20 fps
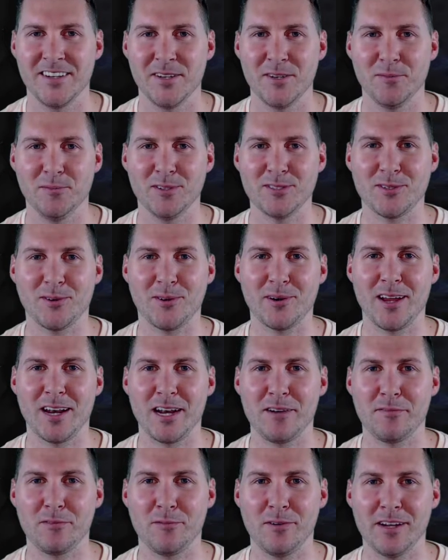What's going on,
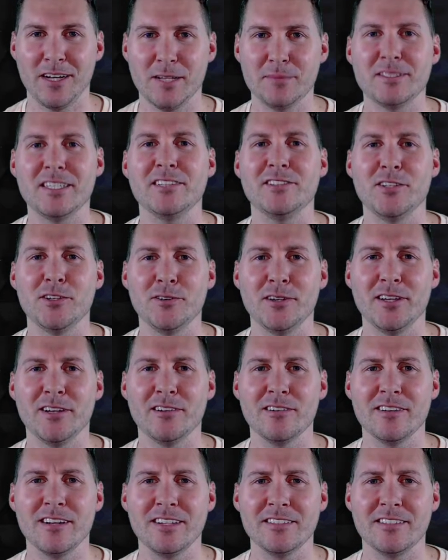everyone? MC2
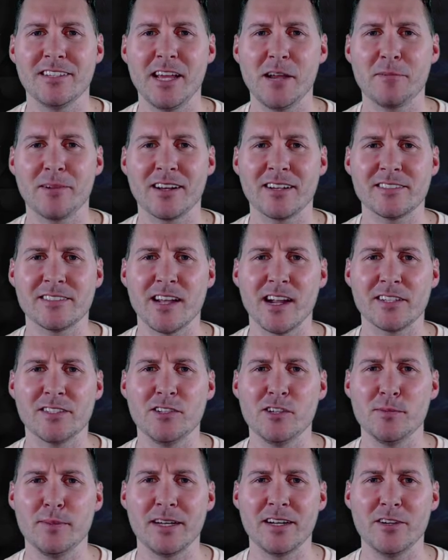here, and today we're going to talk to you
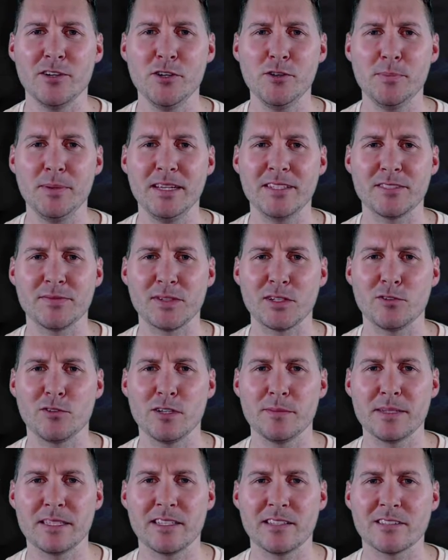about a new piece of
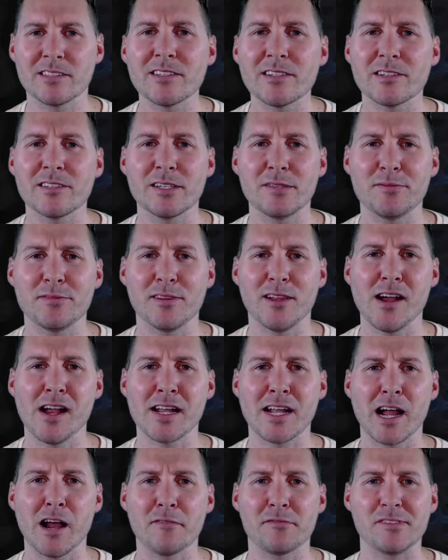equipment that's literally flying
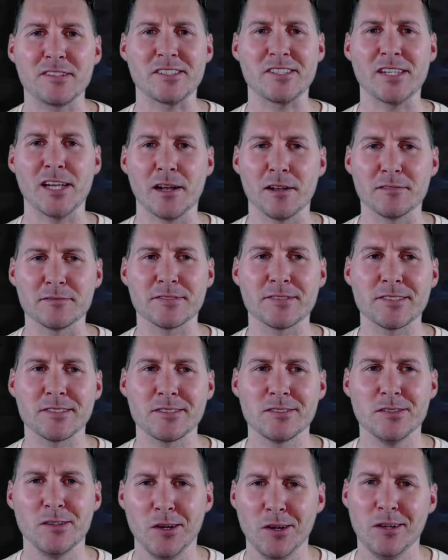off the shelves.
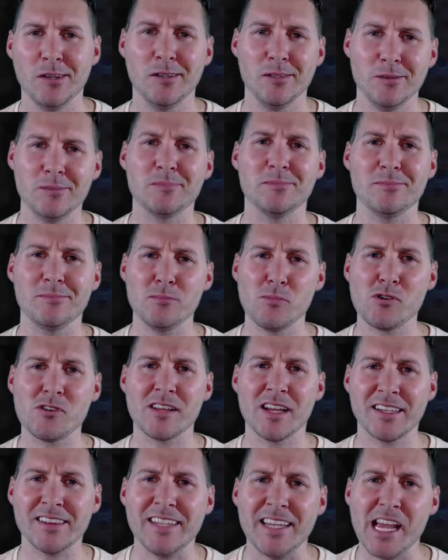More
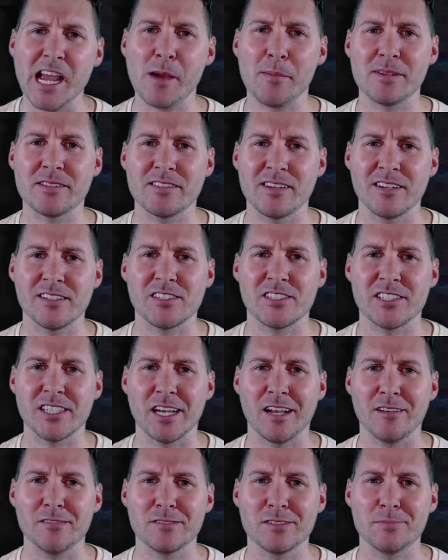like the Amazon
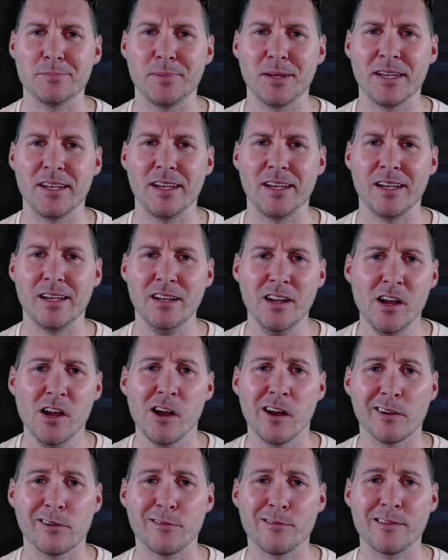shelves, but
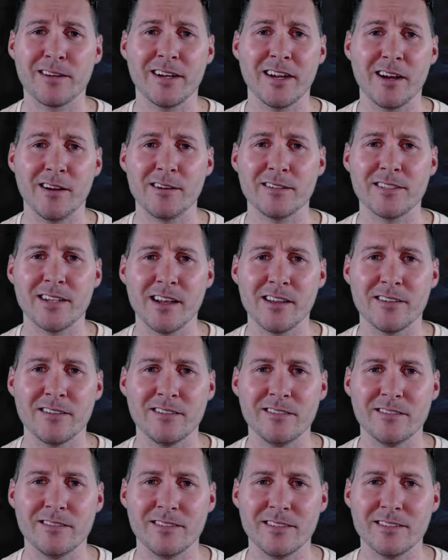according to Harris Heller,
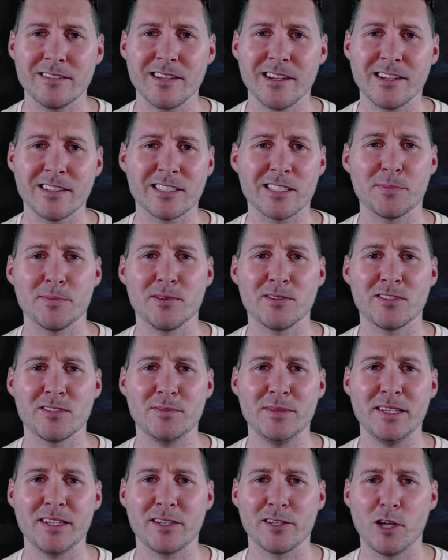this thing is supposed to
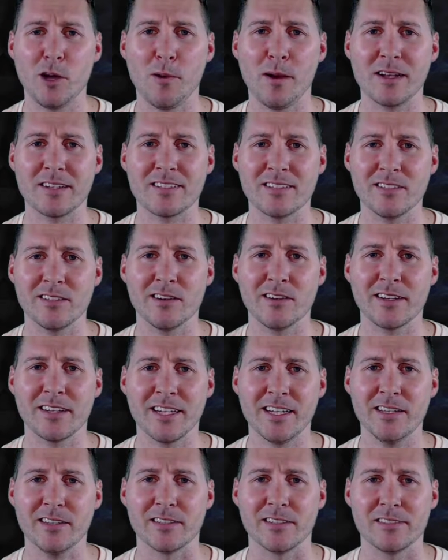be a GoXLR
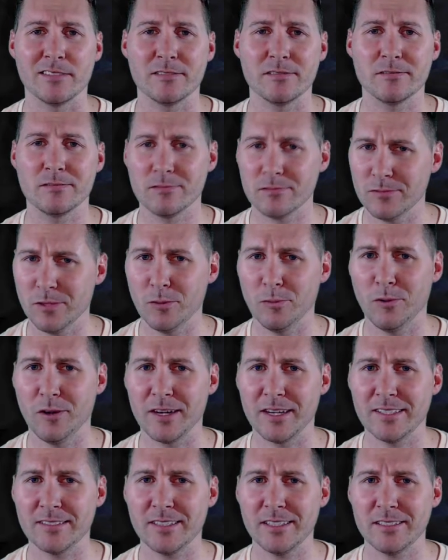killer. Well, what
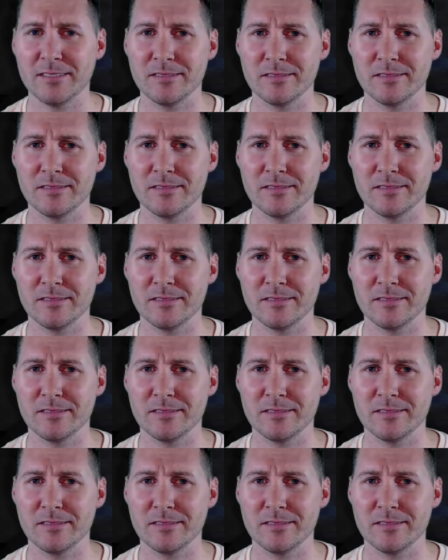is it?